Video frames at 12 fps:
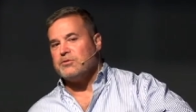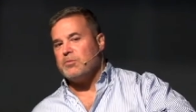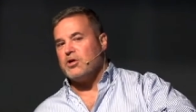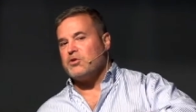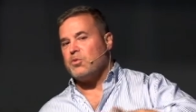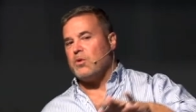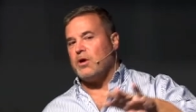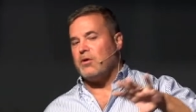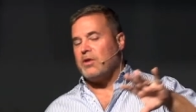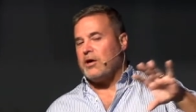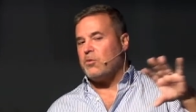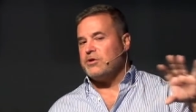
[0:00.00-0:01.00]
much
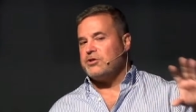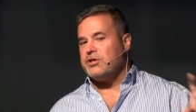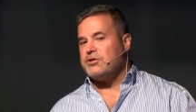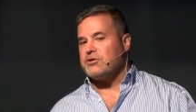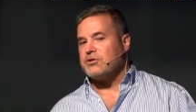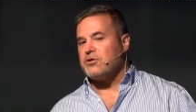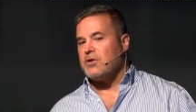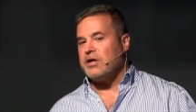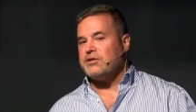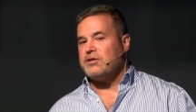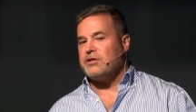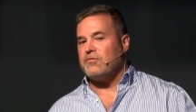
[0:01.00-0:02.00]
like what Jesus
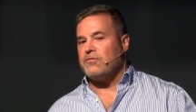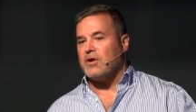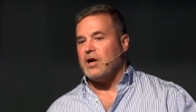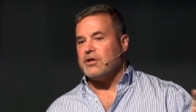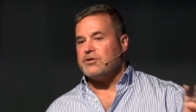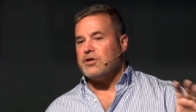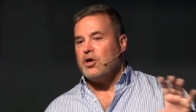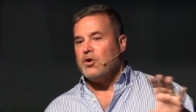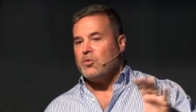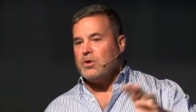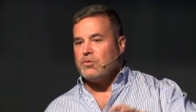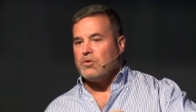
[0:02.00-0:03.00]
Christ did for us.
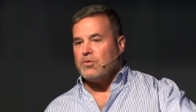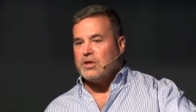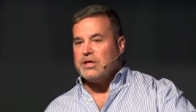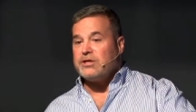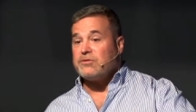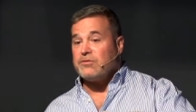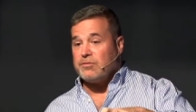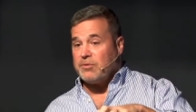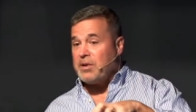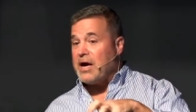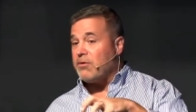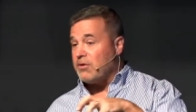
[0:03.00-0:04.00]
We were released from the
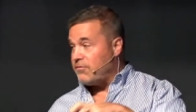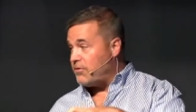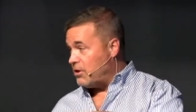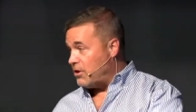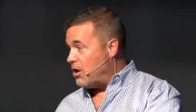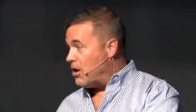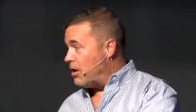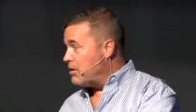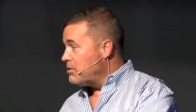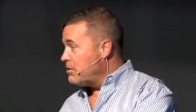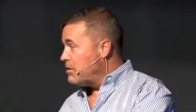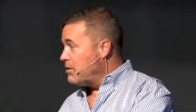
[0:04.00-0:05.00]
power of the law
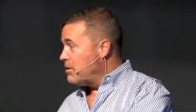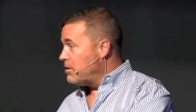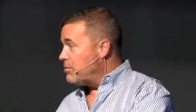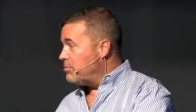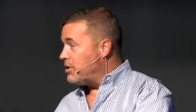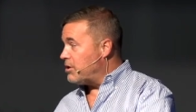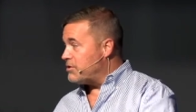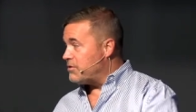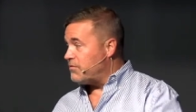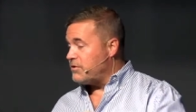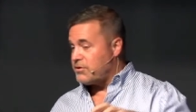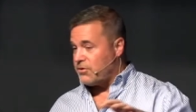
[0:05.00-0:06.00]
because
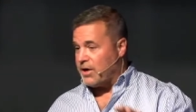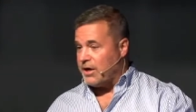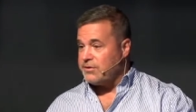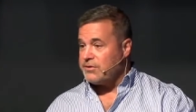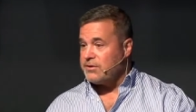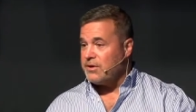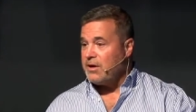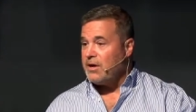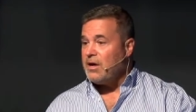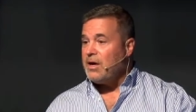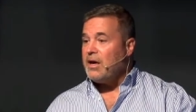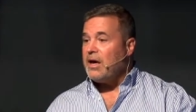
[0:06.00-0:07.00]
of his grace.
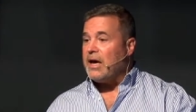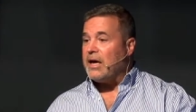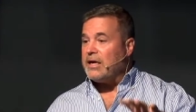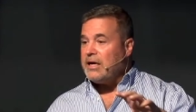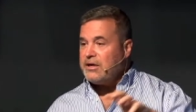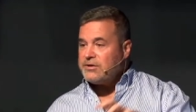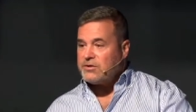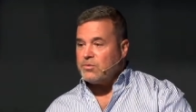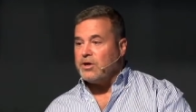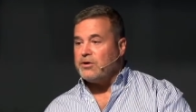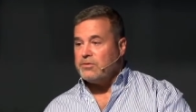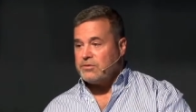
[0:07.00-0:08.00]
And he's the
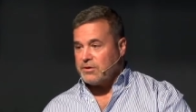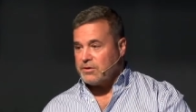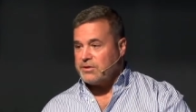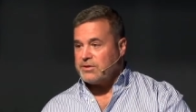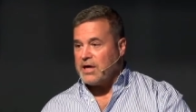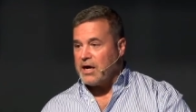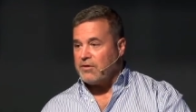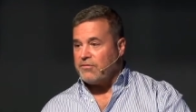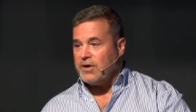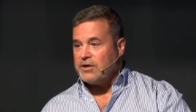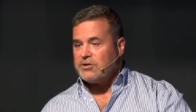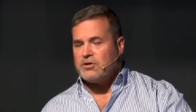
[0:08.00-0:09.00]
one who took the
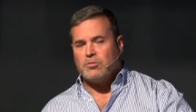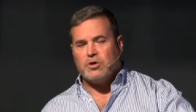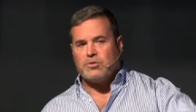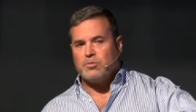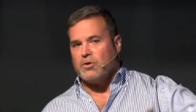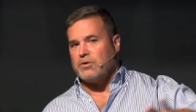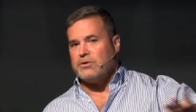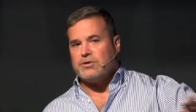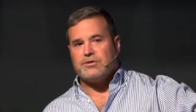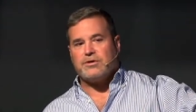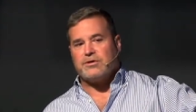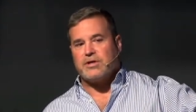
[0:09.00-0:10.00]
sacrifice so much more than
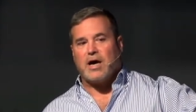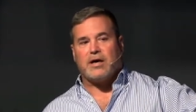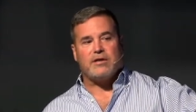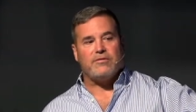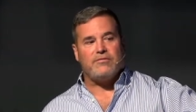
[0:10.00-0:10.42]
just a sock in the